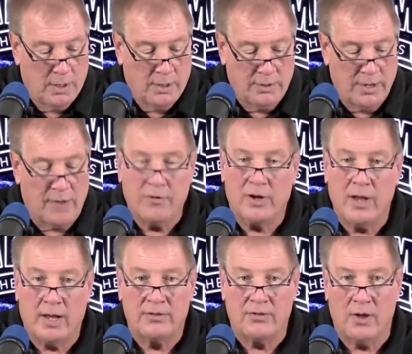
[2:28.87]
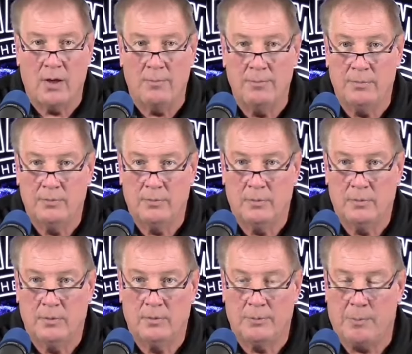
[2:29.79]
never got them
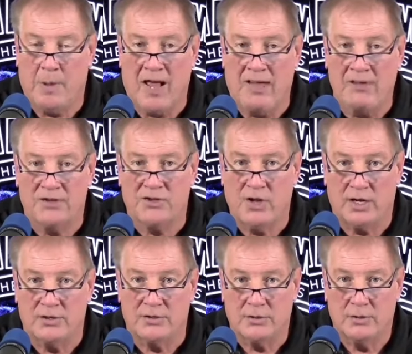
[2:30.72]
behind the sticks.